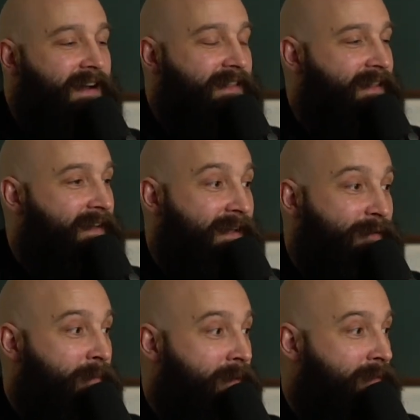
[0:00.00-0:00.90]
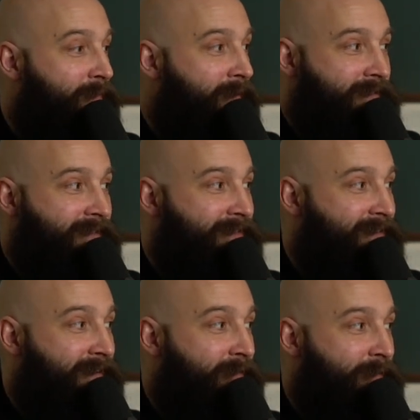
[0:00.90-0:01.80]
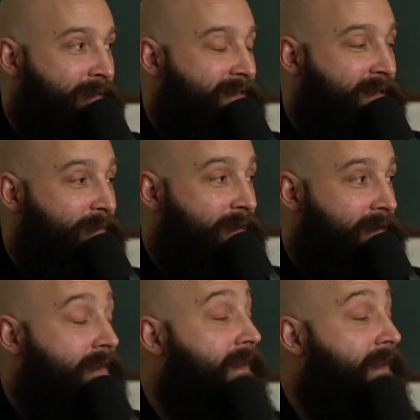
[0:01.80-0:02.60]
I think he'd have been thrilled to do every single one.